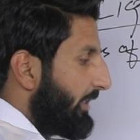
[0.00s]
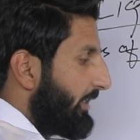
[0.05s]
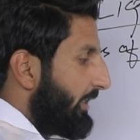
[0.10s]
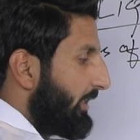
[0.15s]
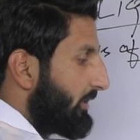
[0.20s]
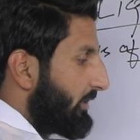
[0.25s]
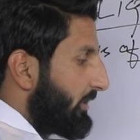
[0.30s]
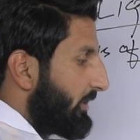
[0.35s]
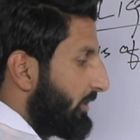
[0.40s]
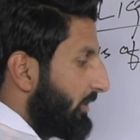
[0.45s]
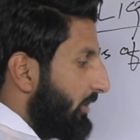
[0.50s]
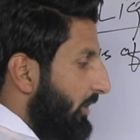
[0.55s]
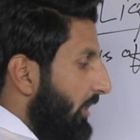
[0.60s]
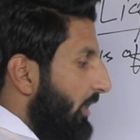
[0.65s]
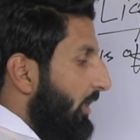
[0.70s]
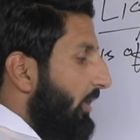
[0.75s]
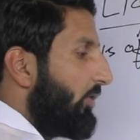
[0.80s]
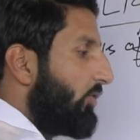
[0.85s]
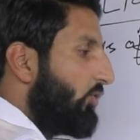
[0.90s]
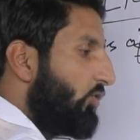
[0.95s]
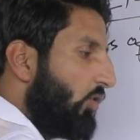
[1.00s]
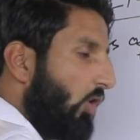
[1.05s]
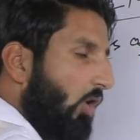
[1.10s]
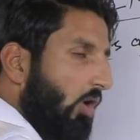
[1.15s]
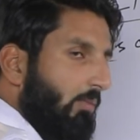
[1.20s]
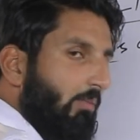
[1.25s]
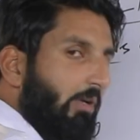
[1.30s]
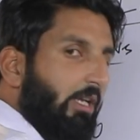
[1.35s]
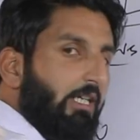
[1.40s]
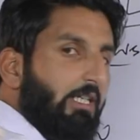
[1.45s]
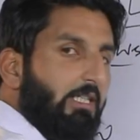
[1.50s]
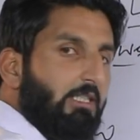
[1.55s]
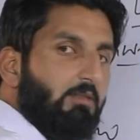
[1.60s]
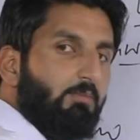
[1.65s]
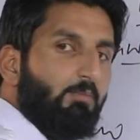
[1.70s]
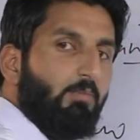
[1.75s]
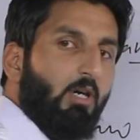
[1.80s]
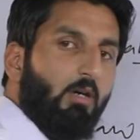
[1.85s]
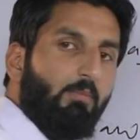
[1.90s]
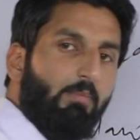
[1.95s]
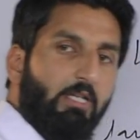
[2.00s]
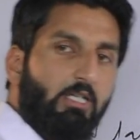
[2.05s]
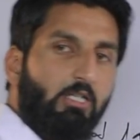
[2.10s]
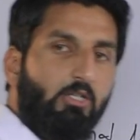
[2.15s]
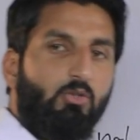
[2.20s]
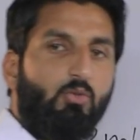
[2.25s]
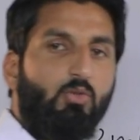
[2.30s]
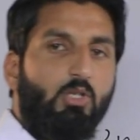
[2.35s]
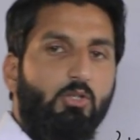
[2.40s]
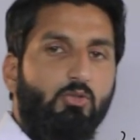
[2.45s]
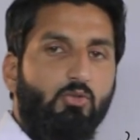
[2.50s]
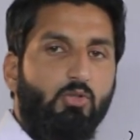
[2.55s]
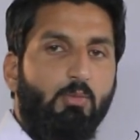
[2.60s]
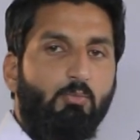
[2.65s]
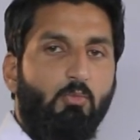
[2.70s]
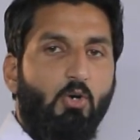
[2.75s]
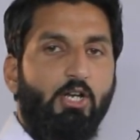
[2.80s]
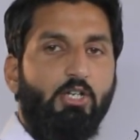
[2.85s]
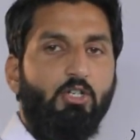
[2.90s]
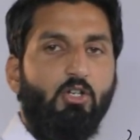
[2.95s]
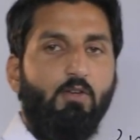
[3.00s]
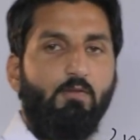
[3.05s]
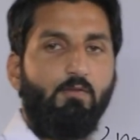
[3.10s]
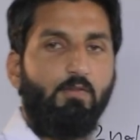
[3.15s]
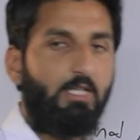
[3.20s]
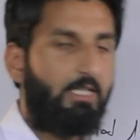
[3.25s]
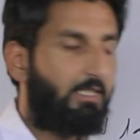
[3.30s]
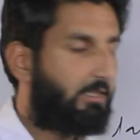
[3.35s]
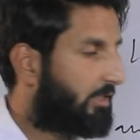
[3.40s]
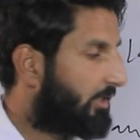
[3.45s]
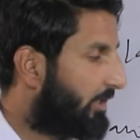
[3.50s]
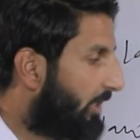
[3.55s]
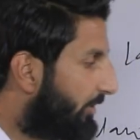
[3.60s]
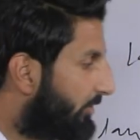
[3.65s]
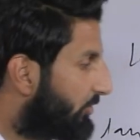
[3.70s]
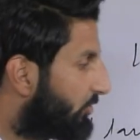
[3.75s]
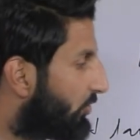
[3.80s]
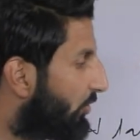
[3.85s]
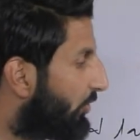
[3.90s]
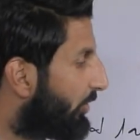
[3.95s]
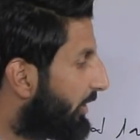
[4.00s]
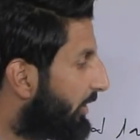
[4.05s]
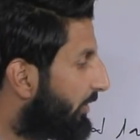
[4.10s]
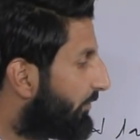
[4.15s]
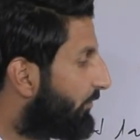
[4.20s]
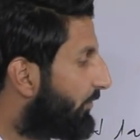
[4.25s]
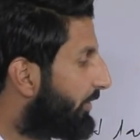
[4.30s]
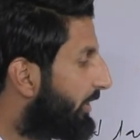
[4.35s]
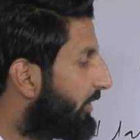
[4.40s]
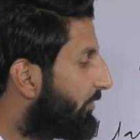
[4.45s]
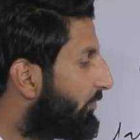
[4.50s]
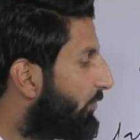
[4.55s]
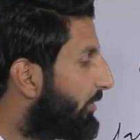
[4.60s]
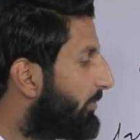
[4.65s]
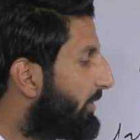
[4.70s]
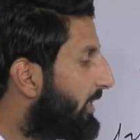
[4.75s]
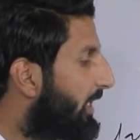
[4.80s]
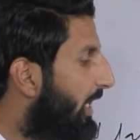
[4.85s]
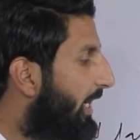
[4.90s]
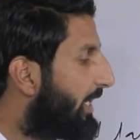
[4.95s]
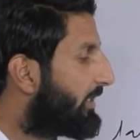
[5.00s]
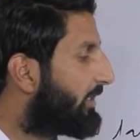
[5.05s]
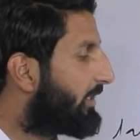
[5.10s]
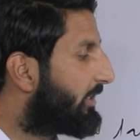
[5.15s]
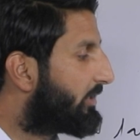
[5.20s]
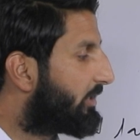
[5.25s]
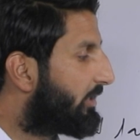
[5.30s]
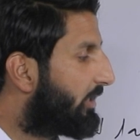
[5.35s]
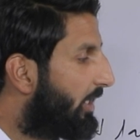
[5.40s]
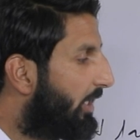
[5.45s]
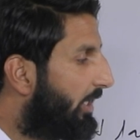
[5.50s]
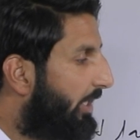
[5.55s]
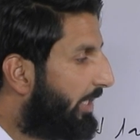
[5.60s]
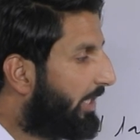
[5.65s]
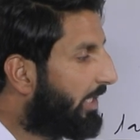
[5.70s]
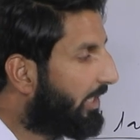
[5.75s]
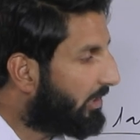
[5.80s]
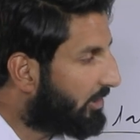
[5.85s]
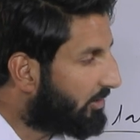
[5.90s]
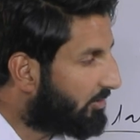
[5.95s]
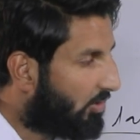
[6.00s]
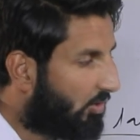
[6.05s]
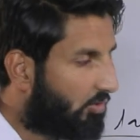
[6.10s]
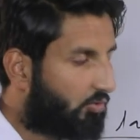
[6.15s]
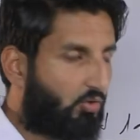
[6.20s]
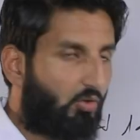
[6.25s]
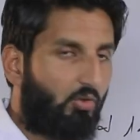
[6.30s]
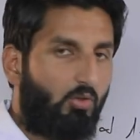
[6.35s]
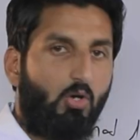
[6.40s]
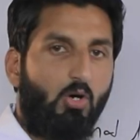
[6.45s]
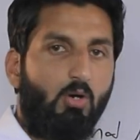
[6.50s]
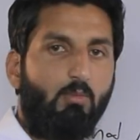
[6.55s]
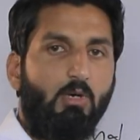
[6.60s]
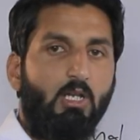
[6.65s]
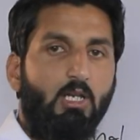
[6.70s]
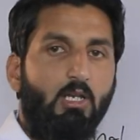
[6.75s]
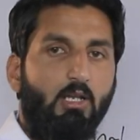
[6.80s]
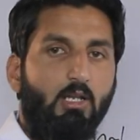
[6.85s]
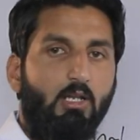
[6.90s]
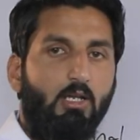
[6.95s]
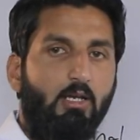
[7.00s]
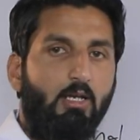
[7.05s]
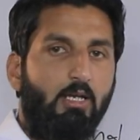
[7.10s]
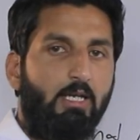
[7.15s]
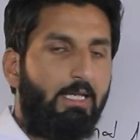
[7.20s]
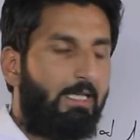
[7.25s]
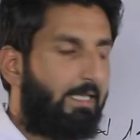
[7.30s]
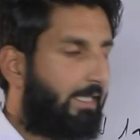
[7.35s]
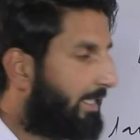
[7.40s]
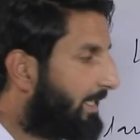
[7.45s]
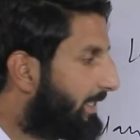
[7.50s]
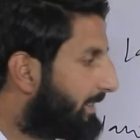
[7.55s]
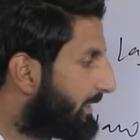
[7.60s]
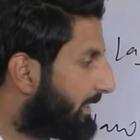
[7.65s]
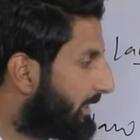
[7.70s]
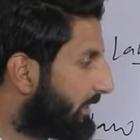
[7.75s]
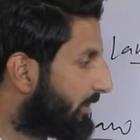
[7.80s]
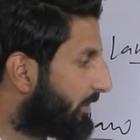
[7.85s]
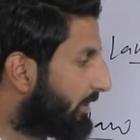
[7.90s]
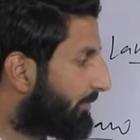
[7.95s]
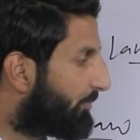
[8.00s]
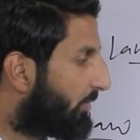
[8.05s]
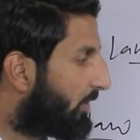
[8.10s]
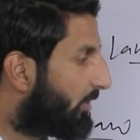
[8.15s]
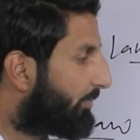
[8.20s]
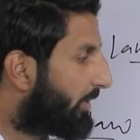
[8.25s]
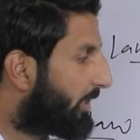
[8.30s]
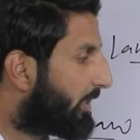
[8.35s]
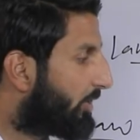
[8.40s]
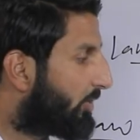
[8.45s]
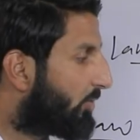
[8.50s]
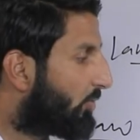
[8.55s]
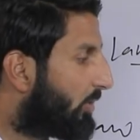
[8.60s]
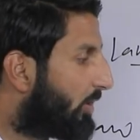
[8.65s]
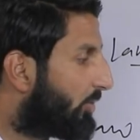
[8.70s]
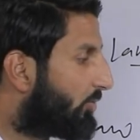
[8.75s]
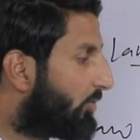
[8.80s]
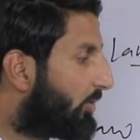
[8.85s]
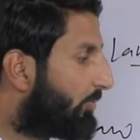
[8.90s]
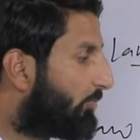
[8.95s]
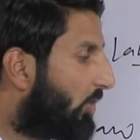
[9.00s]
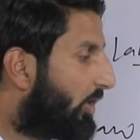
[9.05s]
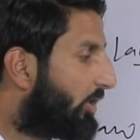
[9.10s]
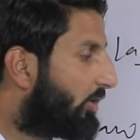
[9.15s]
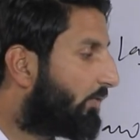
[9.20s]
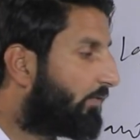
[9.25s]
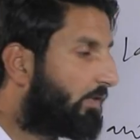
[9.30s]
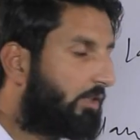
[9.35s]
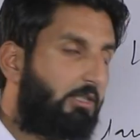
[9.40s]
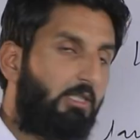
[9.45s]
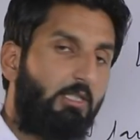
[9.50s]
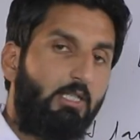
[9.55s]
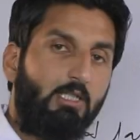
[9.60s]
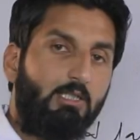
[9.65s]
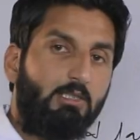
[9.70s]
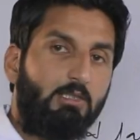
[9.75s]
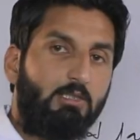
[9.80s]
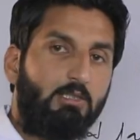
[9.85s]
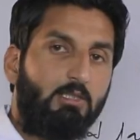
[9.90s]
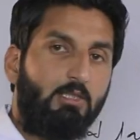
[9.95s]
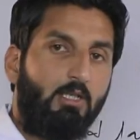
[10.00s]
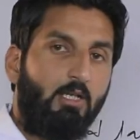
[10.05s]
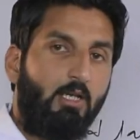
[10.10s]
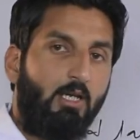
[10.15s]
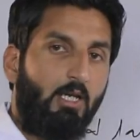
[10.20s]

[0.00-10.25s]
this, normal is perpendicular to the point of incidence. So if it would be like this, it is also normal. Isn't it a perpendicular to the point of incidence?